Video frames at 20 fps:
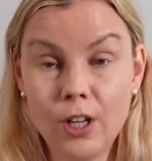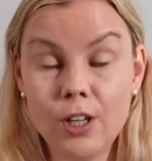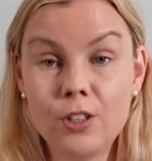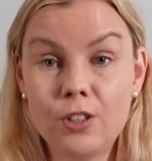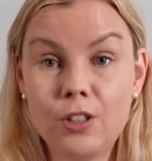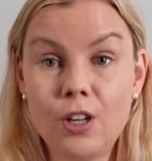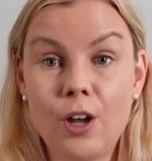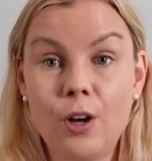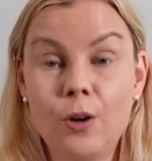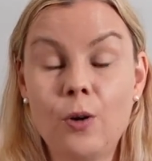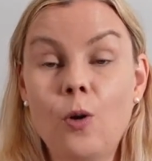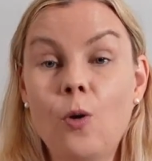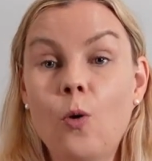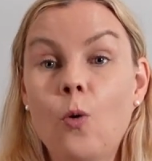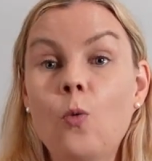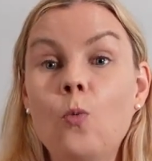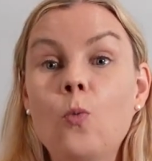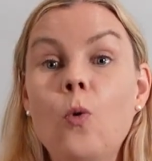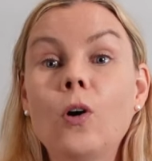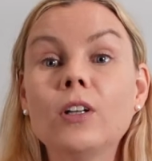So
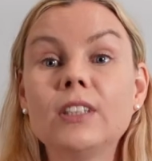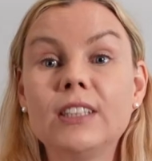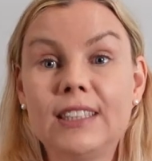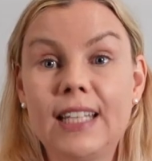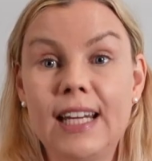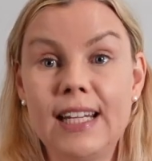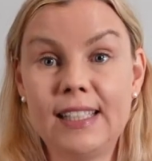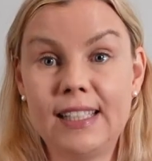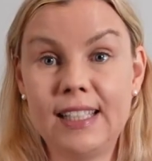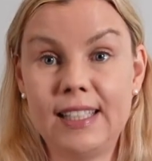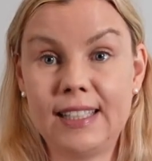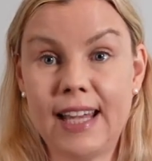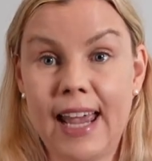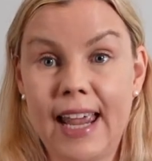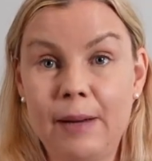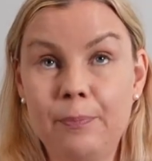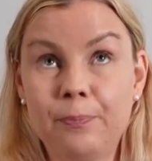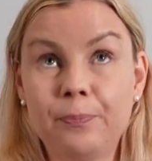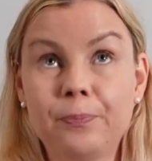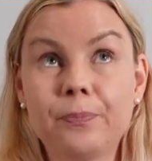what stays the
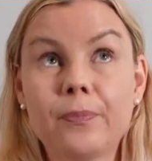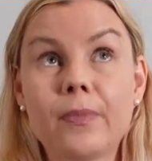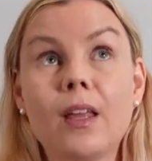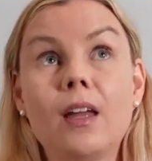same?